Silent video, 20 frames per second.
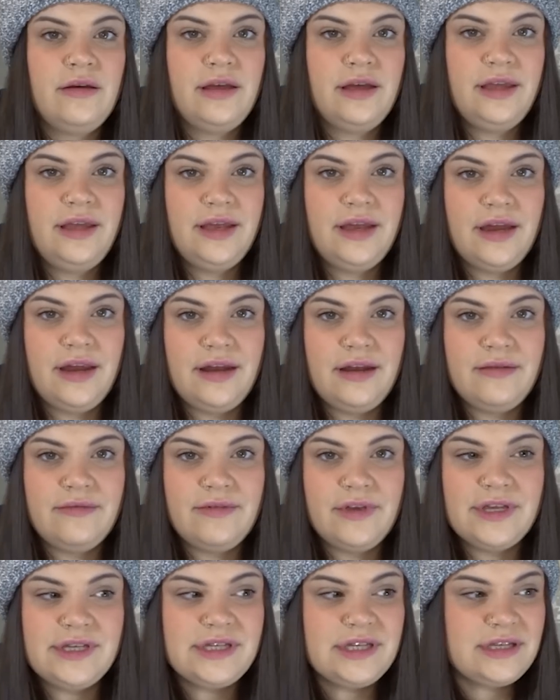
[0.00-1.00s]
oh, you gotta
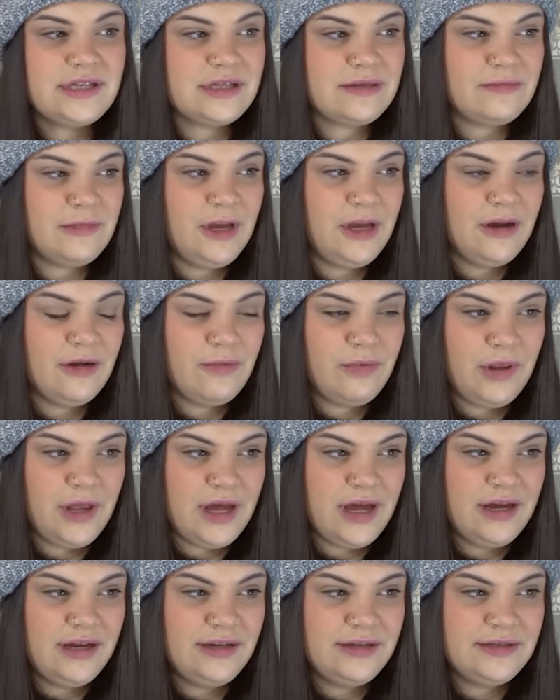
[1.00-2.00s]
invest in some
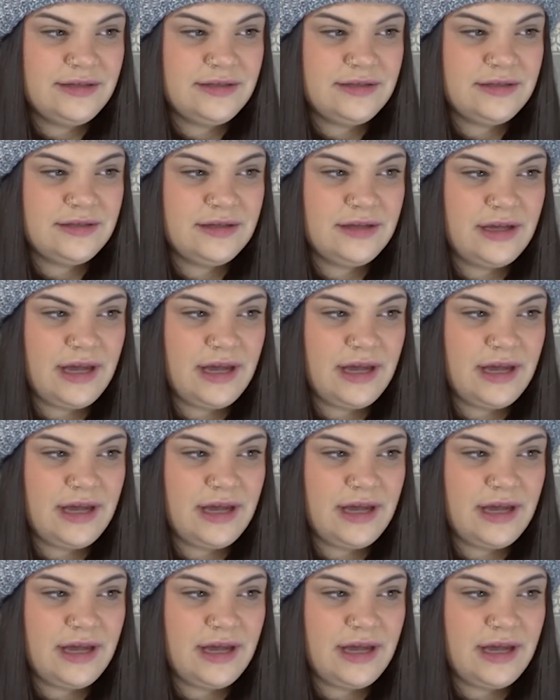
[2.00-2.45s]
earplugs.